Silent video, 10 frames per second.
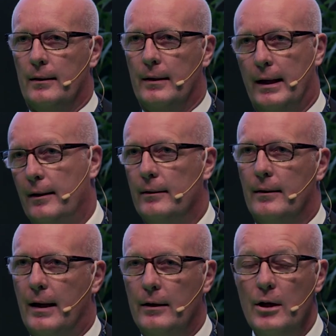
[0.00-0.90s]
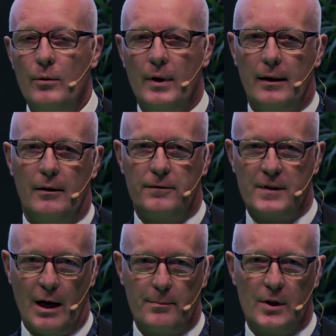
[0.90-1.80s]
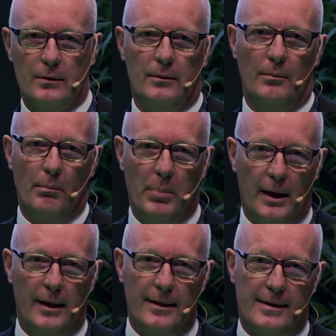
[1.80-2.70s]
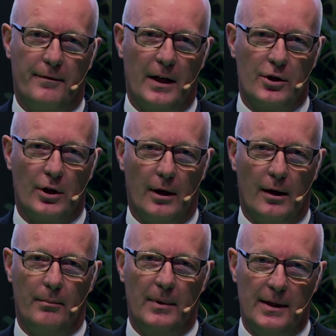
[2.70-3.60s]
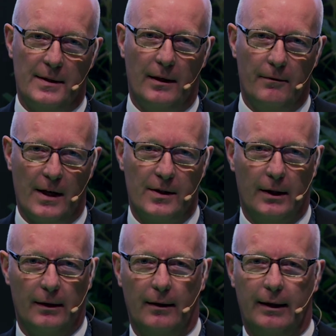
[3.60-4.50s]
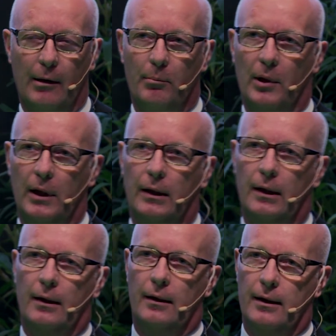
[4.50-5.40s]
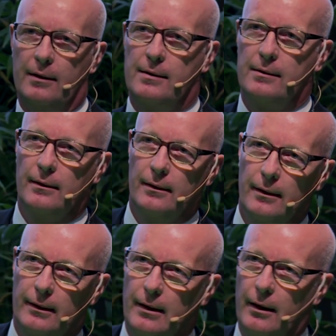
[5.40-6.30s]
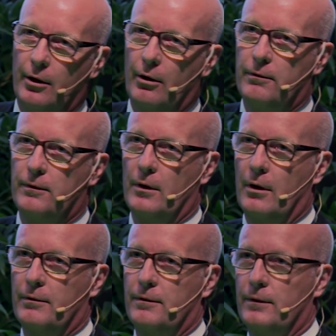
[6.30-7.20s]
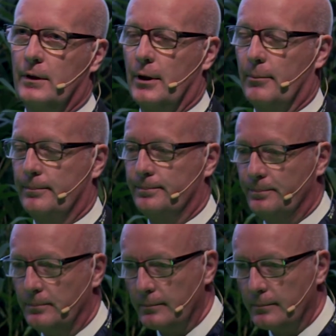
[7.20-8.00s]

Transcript: they they knew that if by its venture arm is investing in the company, it's a kind of of um,